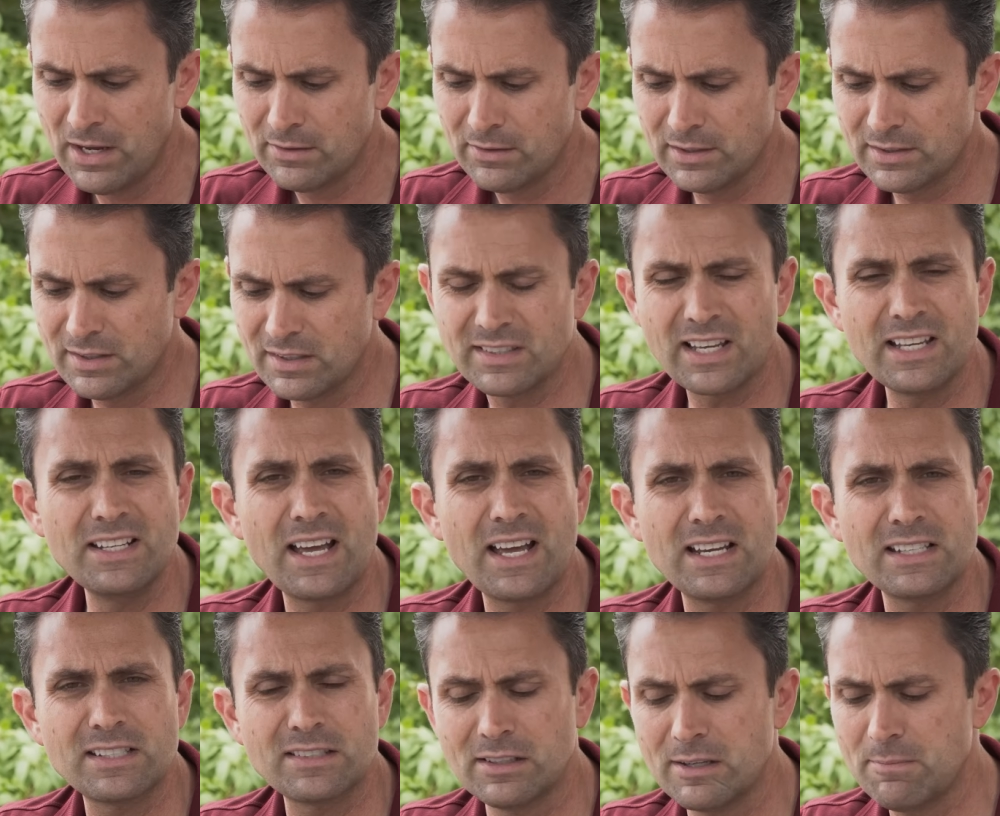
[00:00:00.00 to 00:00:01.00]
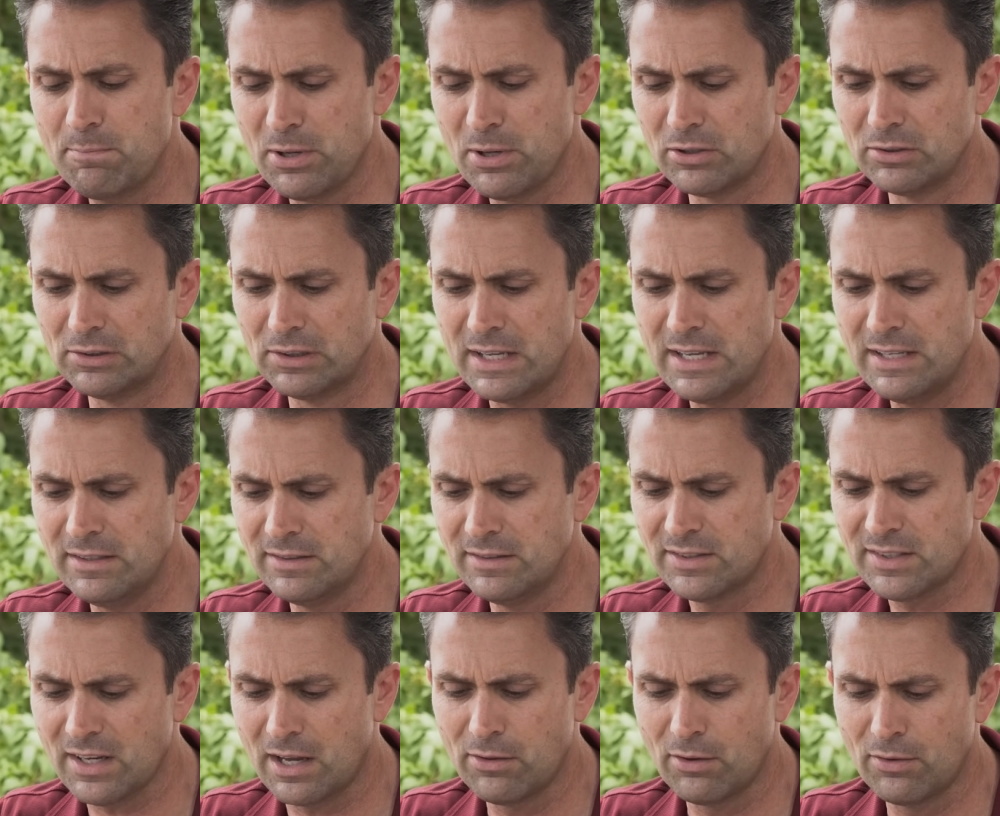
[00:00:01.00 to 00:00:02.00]
this is a nicely built
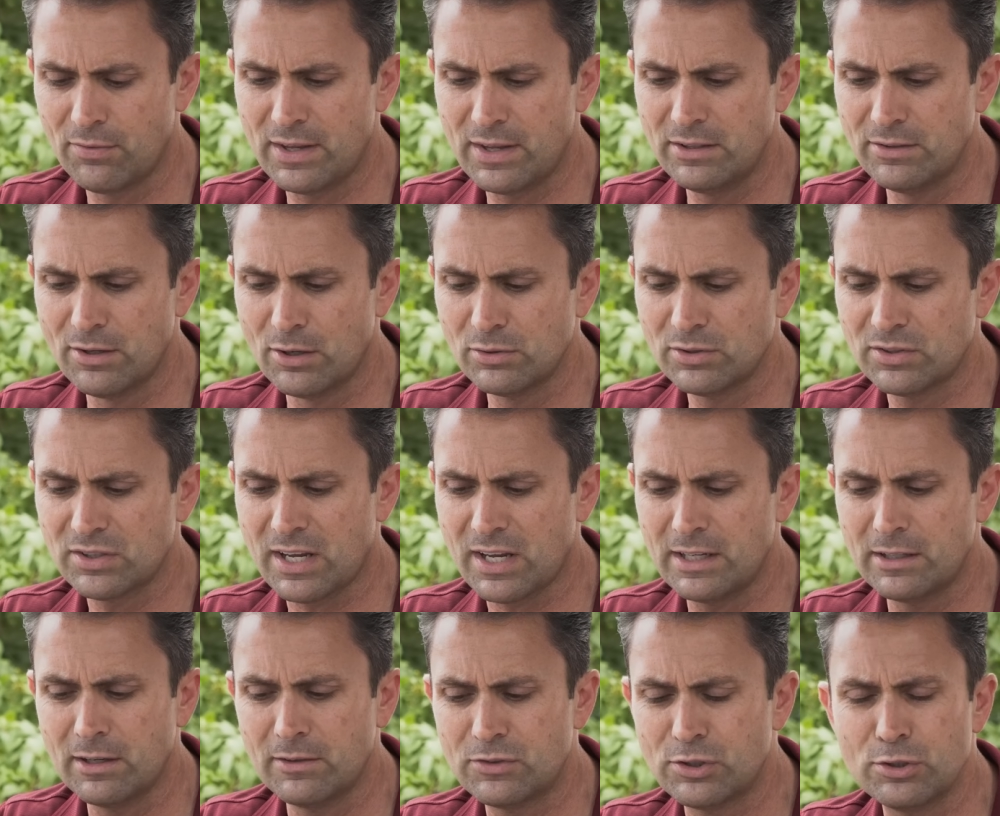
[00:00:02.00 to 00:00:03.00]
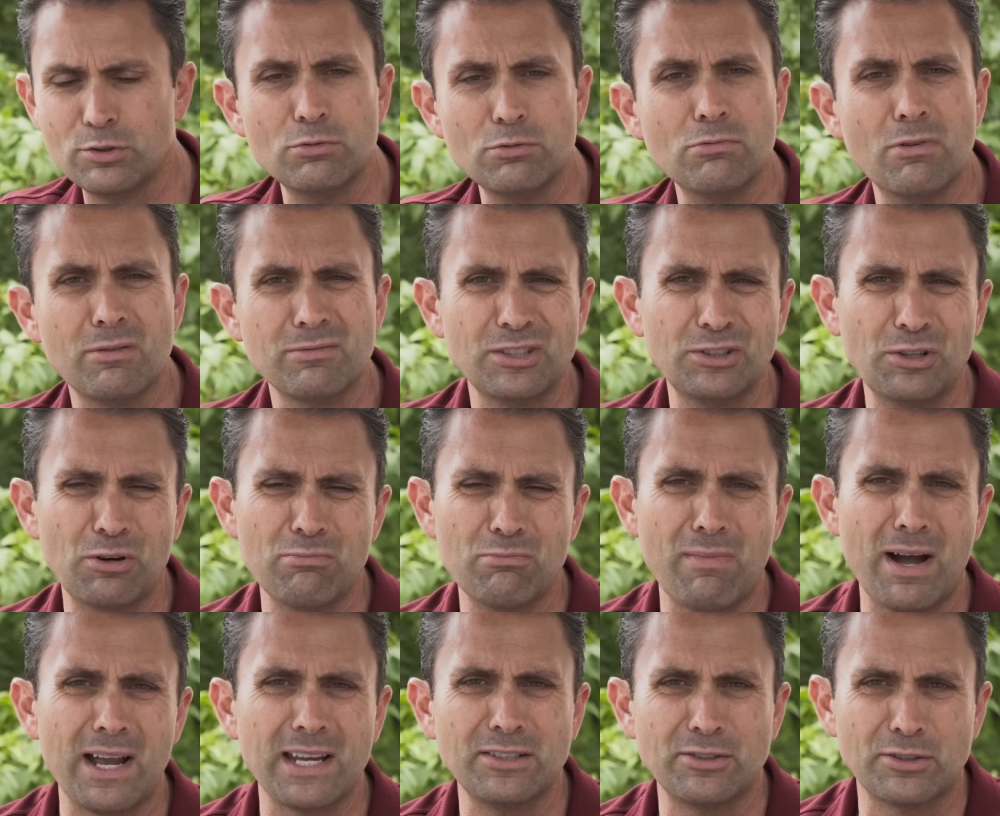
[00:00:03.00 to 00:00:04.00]
lens other than those kind of two, you know,
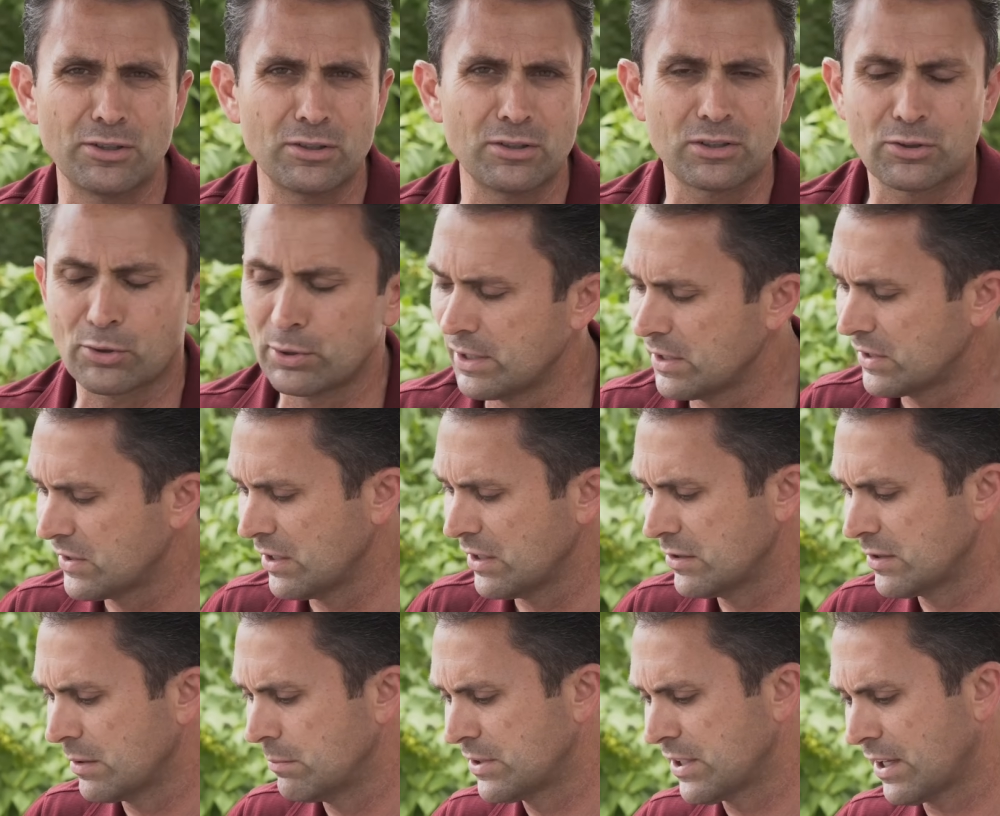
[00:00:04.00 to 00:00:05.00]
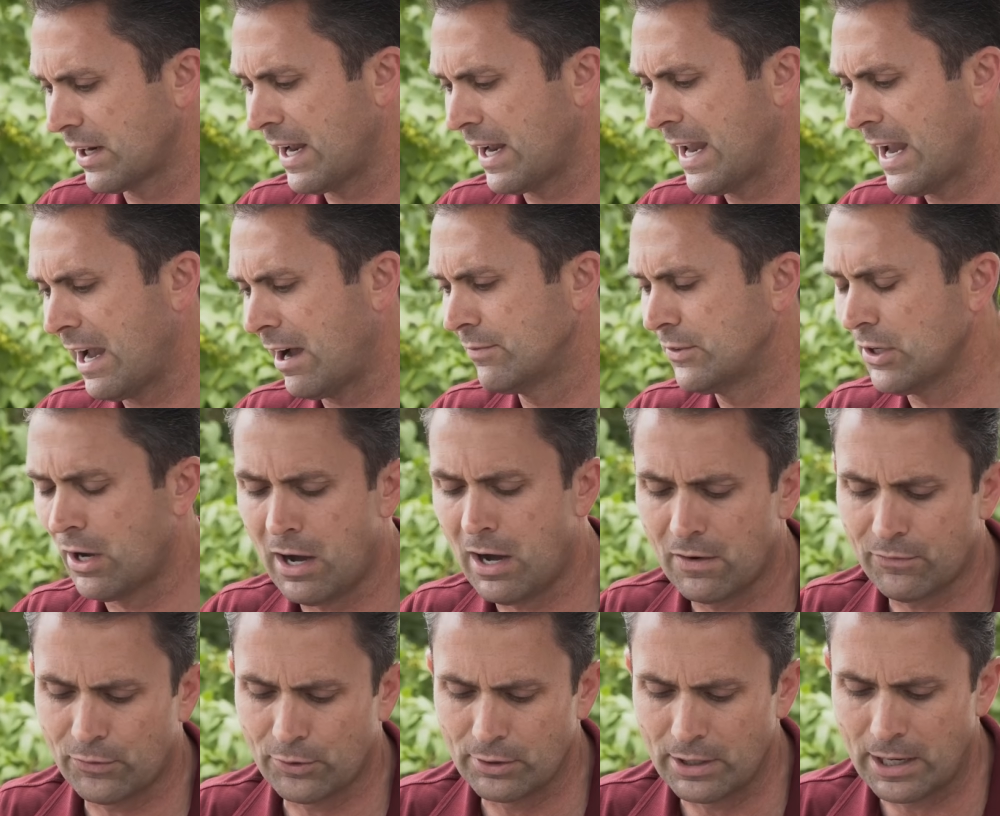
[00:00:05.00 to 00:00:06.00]
minor criticisms that I have to
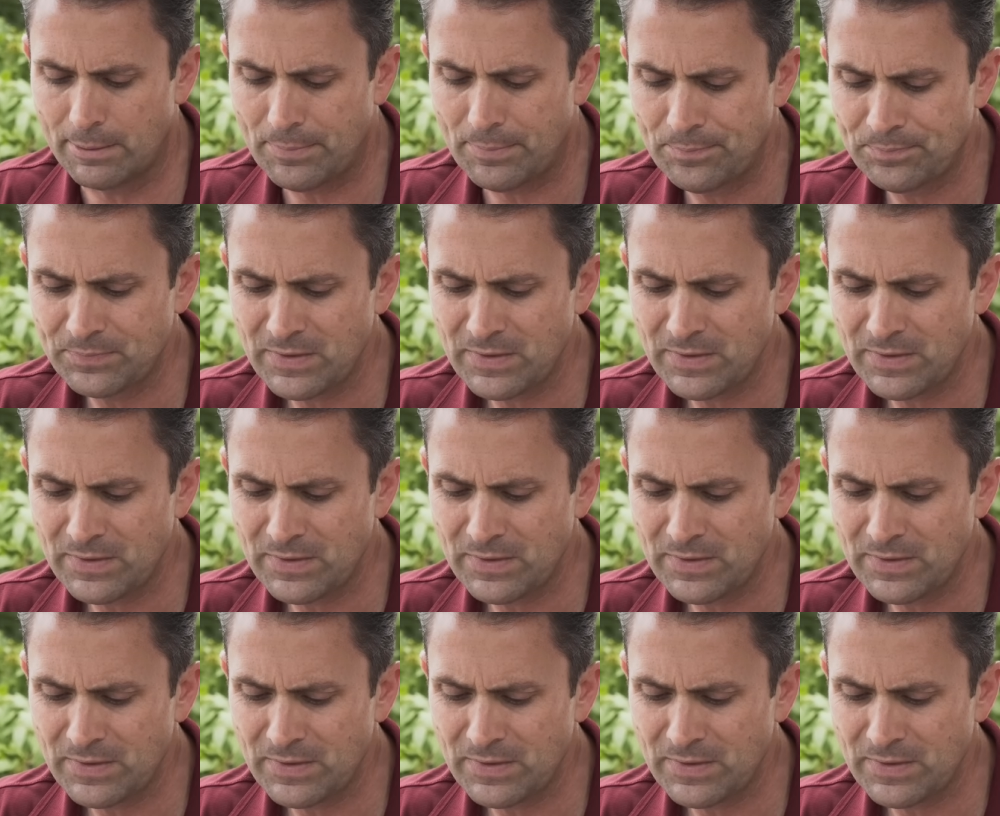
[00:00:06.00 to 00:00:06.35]
offer up.